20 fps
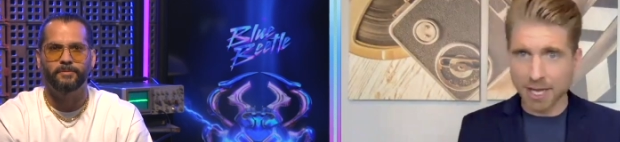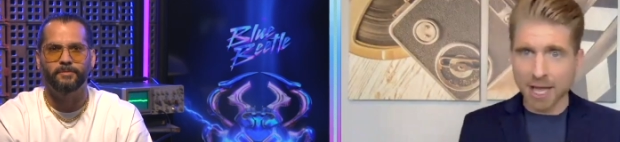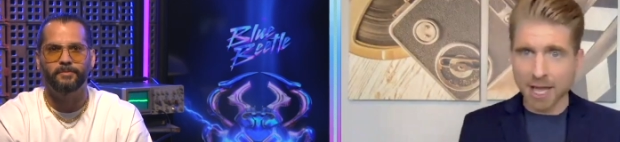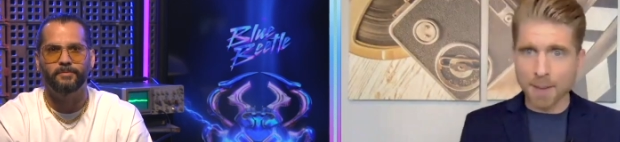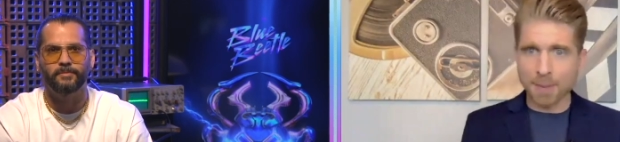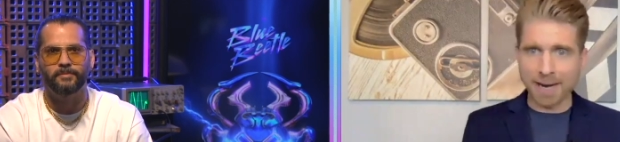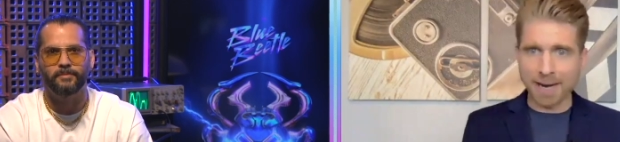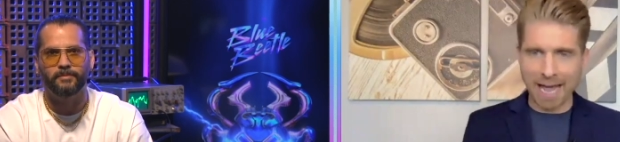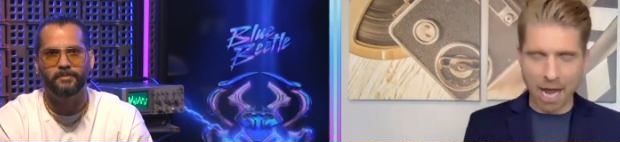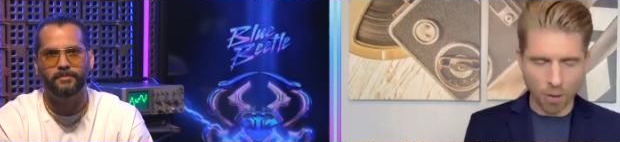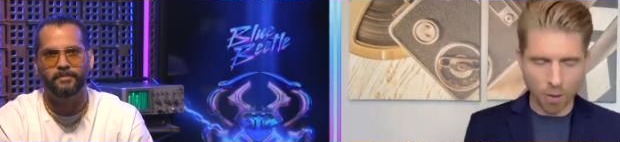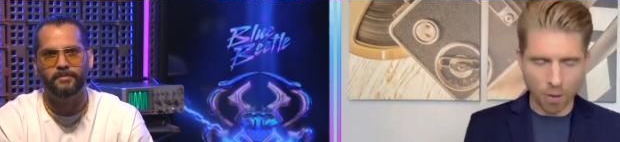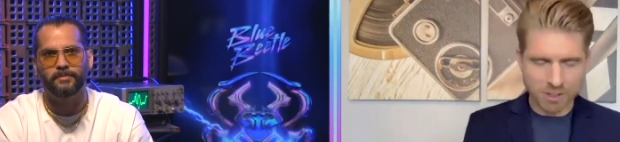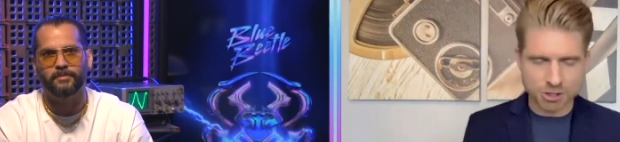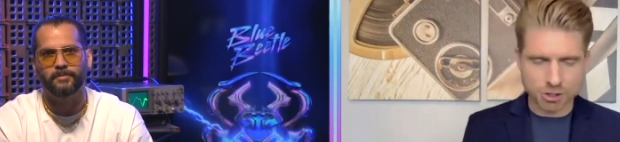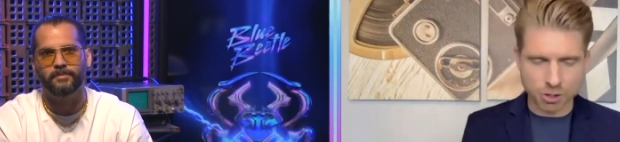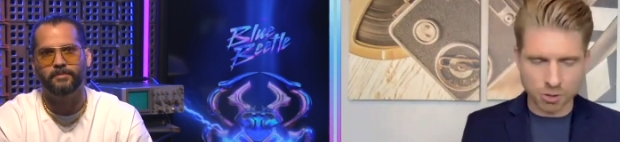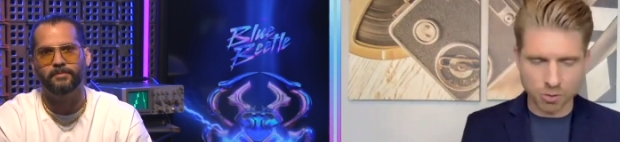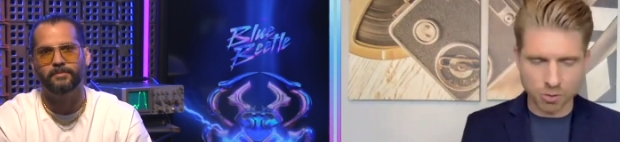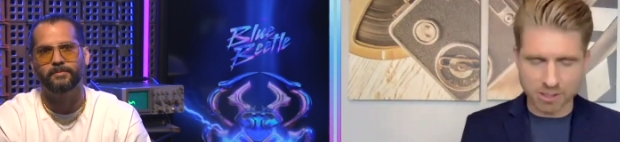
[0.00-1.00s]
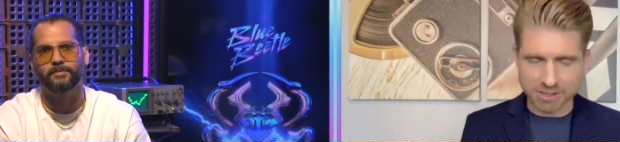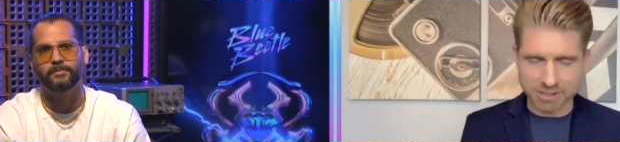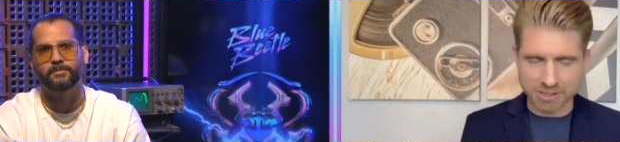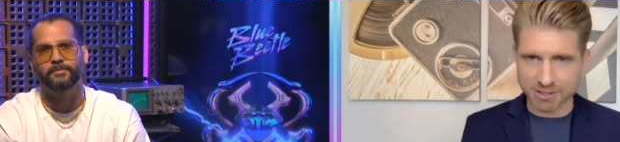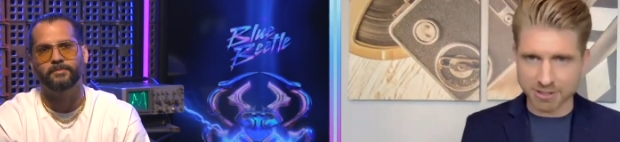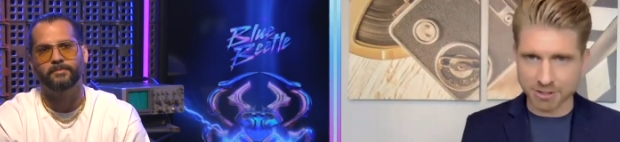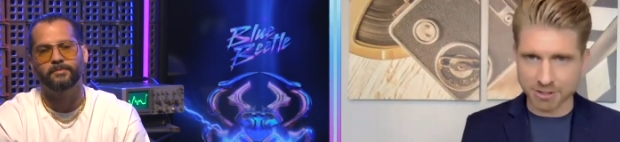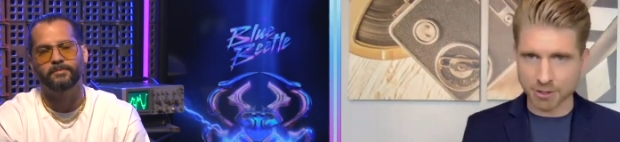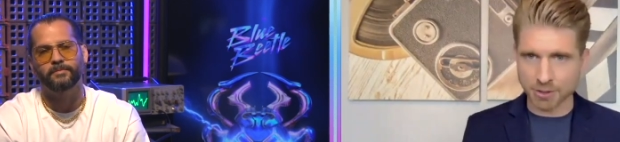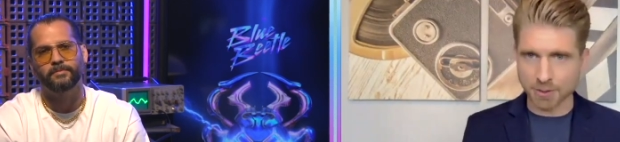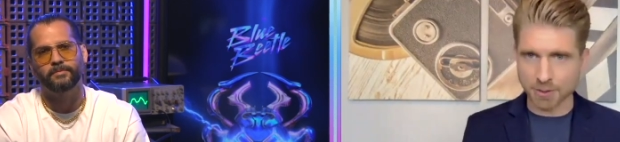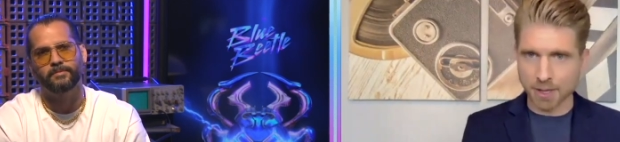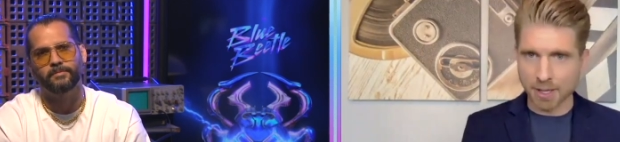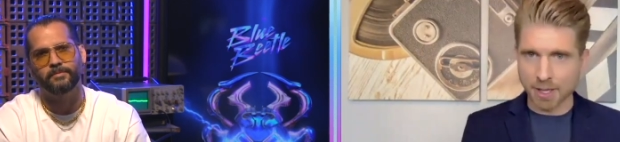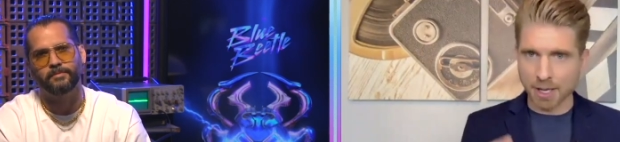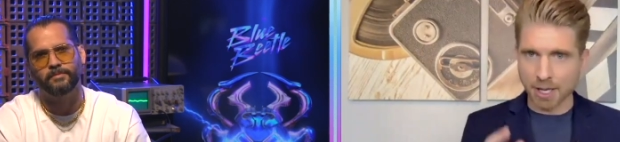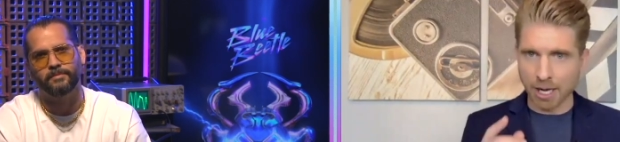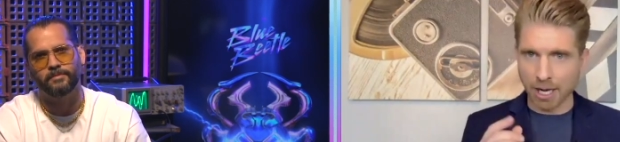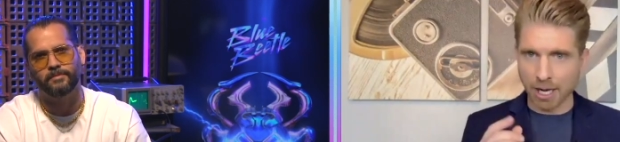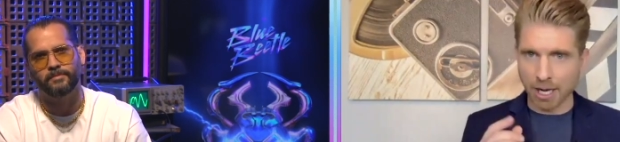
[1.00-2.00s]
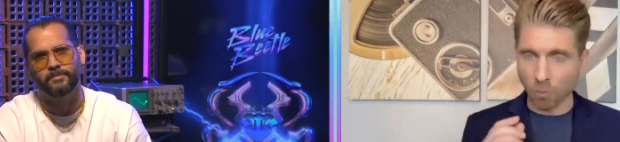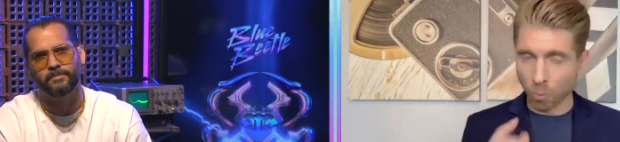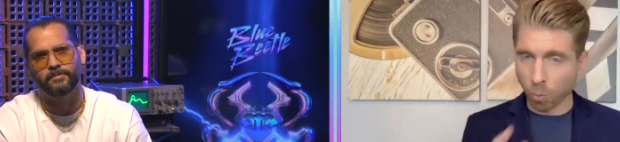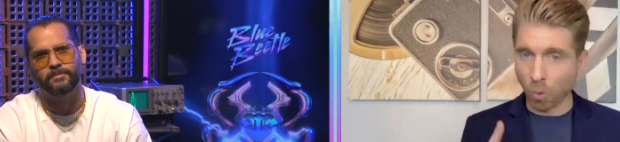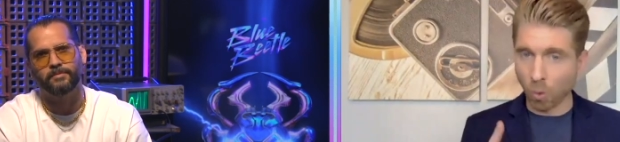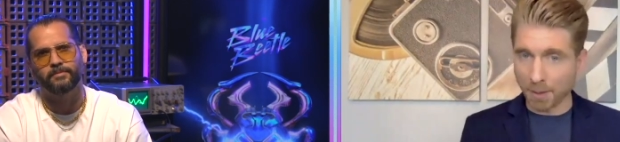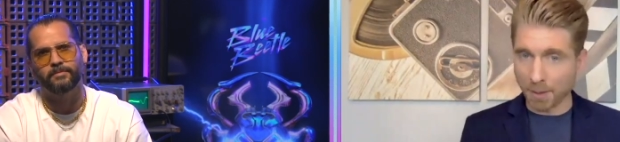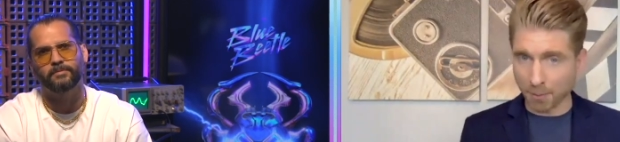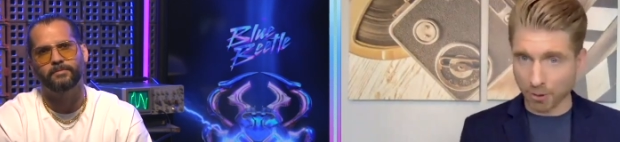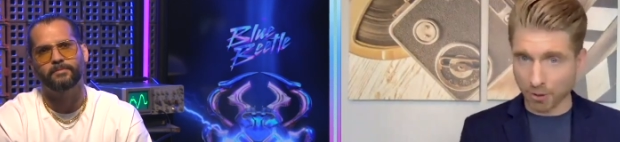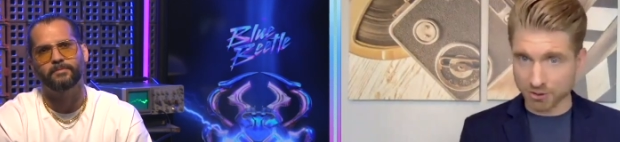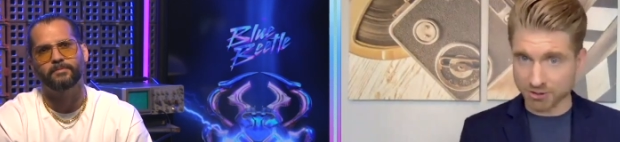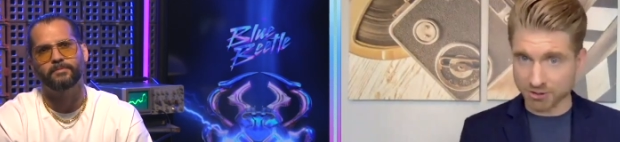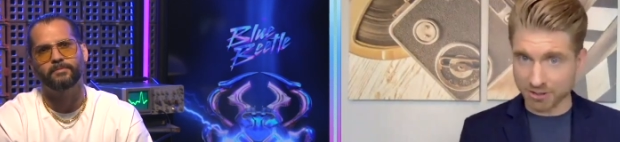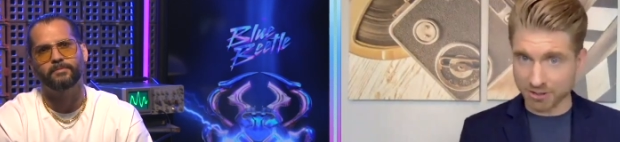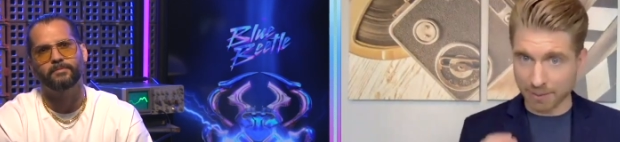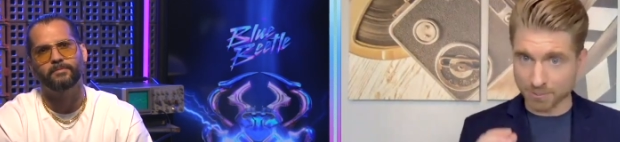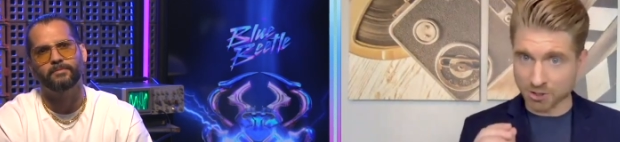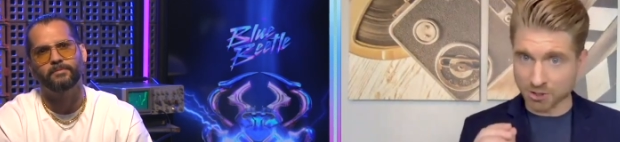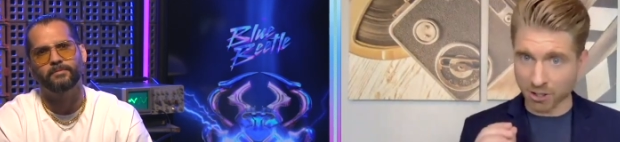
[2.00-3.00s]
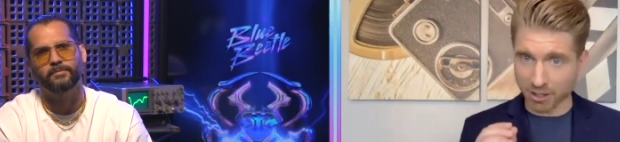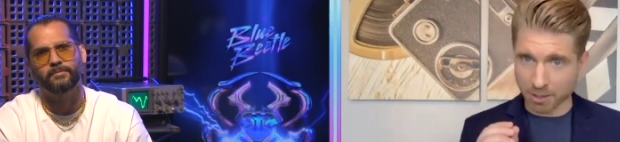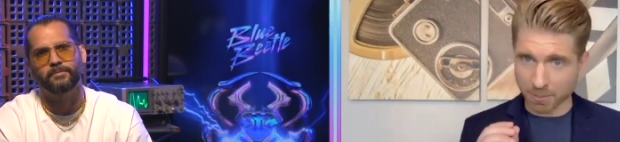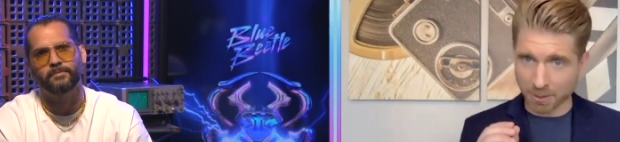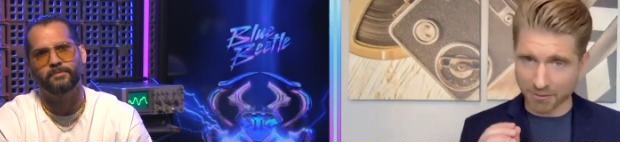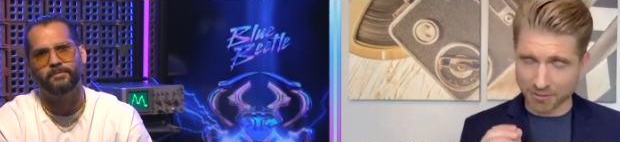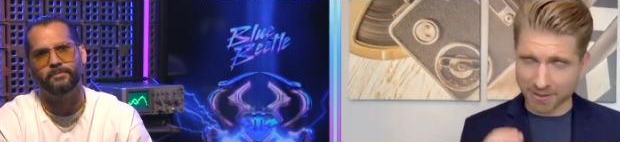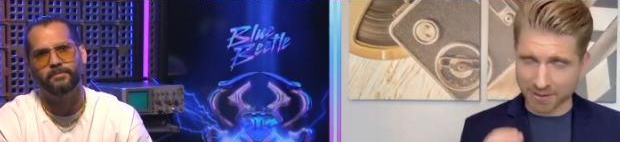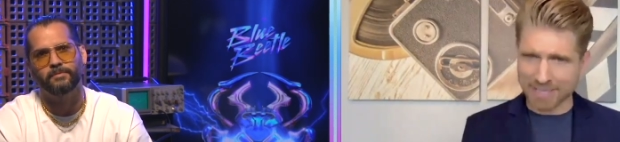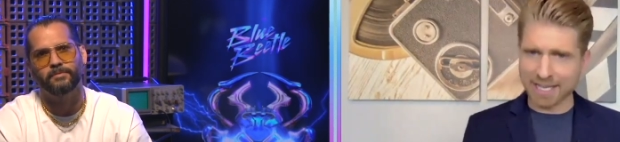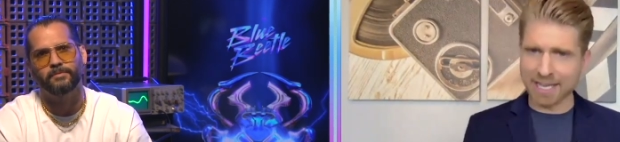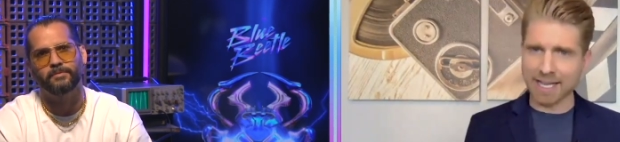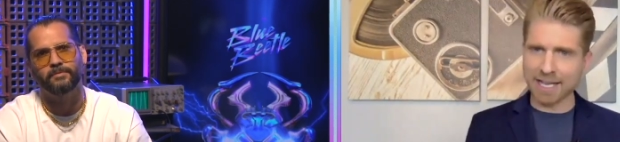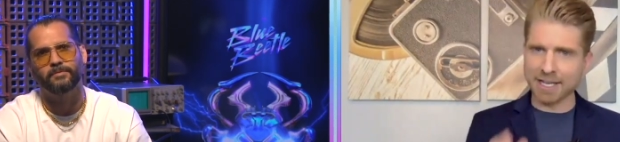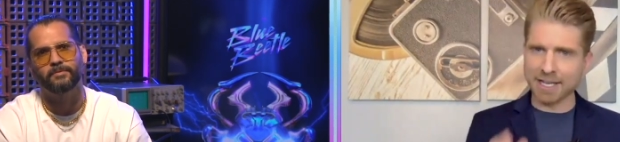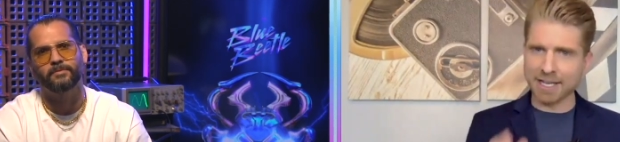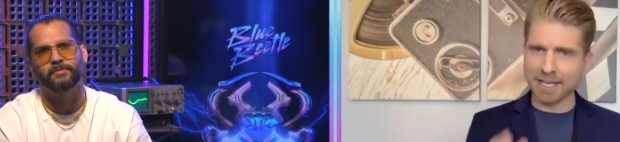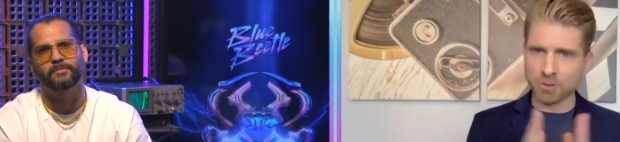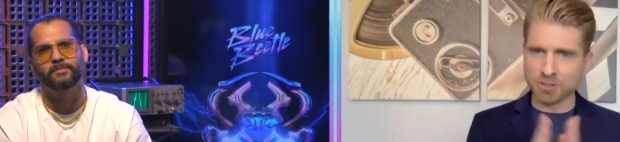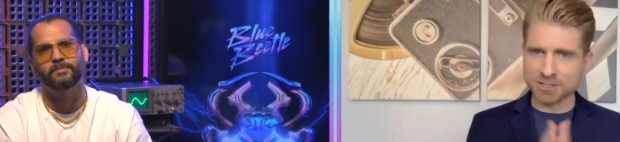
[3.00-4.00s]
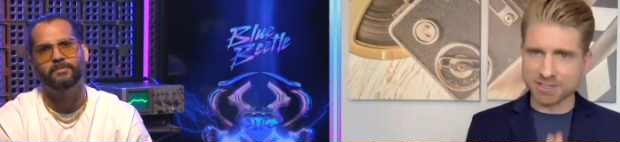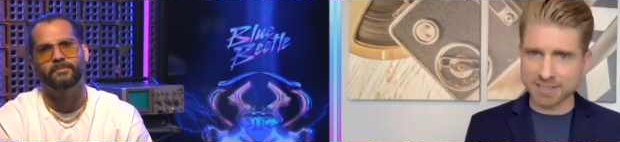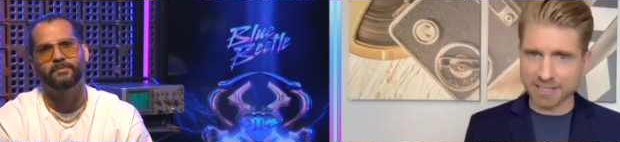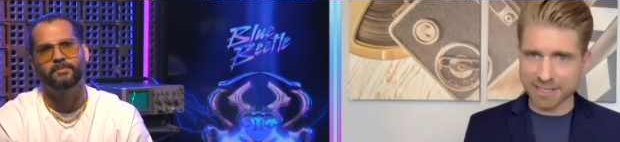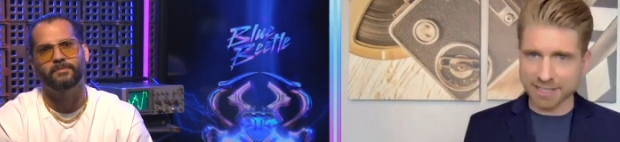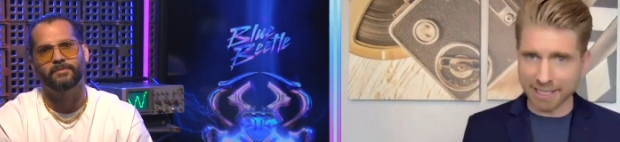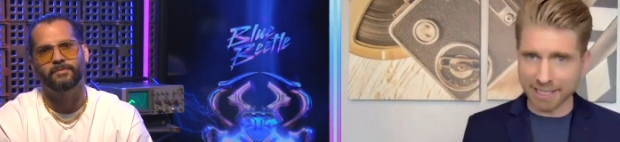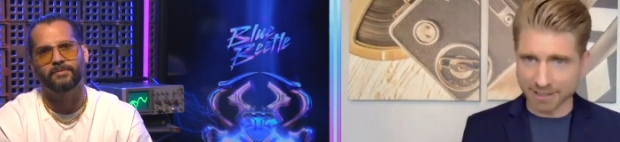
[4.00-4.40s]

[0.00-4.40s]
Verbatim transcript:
Speaker 1: But how much do you consider uh, one person? I'm talking about the kid who is sitting in the